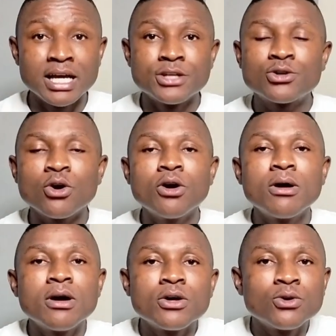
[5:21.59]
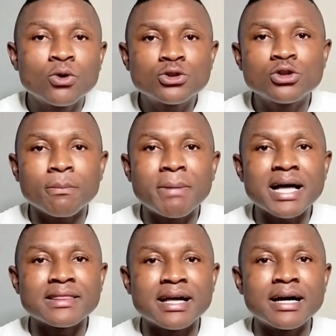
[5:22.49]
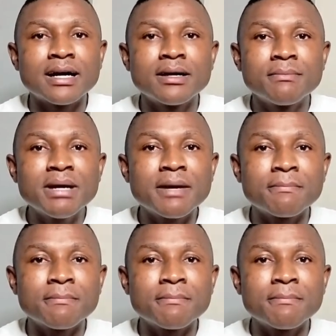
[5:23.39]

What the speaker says: So you go to your partner, babe,